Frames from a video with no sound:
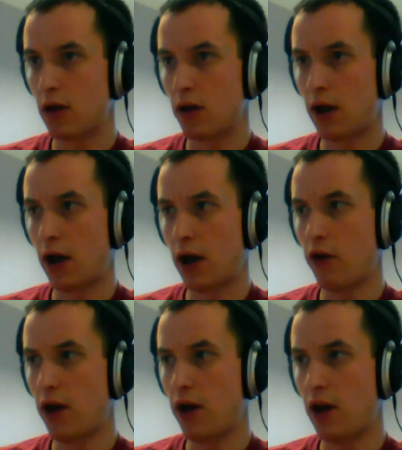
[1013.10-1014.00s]
How
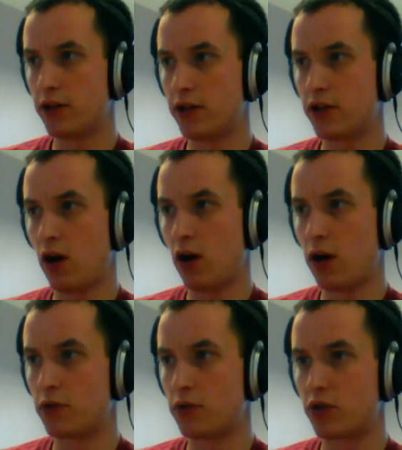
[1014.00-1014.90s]
the hell is
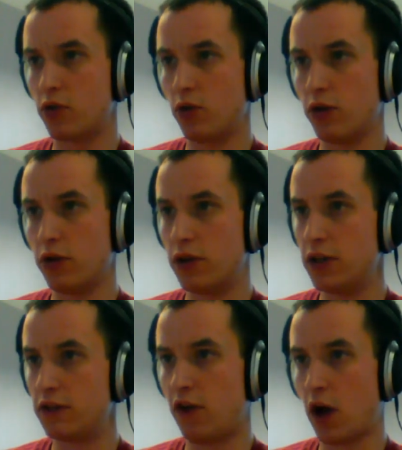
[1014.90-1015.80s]
time stored in
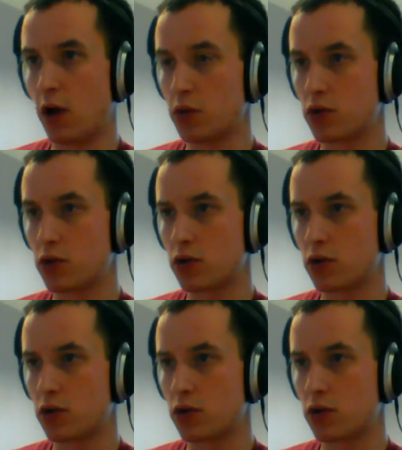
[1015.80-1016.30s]
these files?